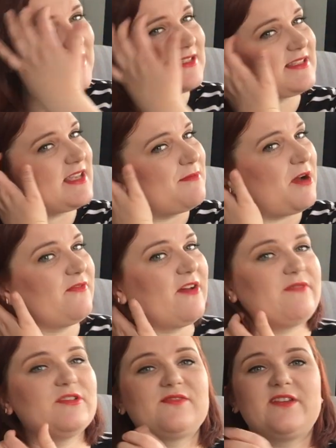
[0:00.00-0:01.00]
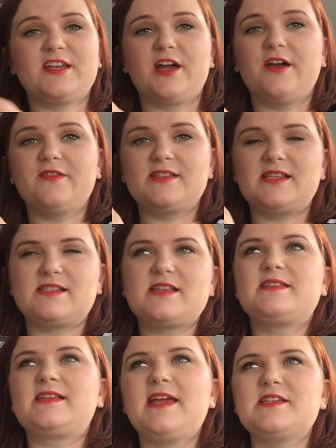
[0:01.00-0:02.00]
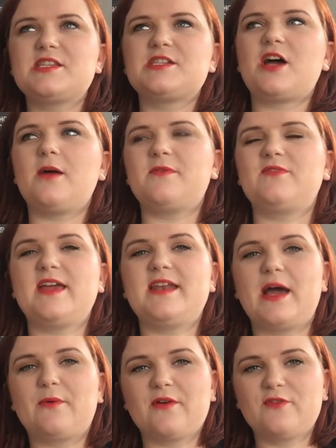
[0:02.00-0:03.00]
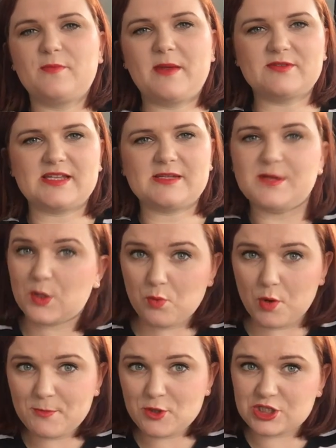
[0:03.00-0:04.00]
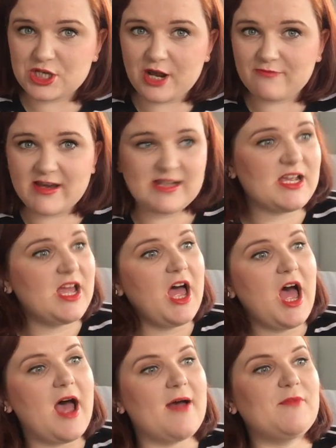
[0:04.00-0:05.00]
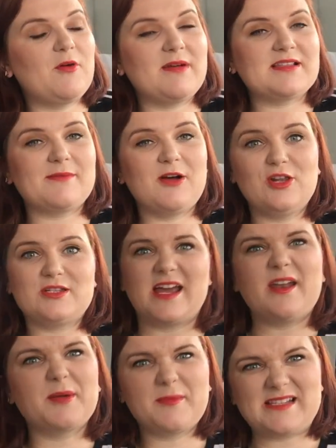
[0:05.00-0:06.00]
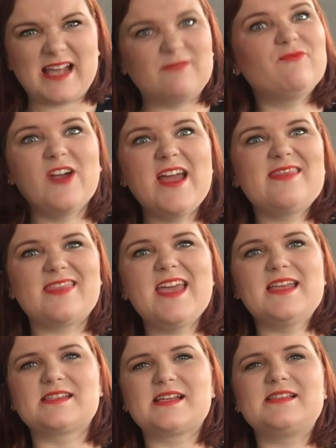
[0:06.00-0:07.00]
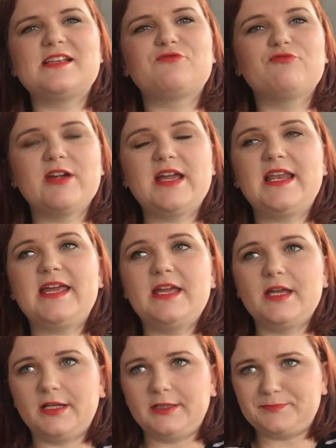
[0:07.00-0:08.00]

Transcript: as I said in my favourites video this is it's getting to the time of year now where a few people say to me oh what book should I read um, on my summer holiday and I'm going to be saying read this because it's really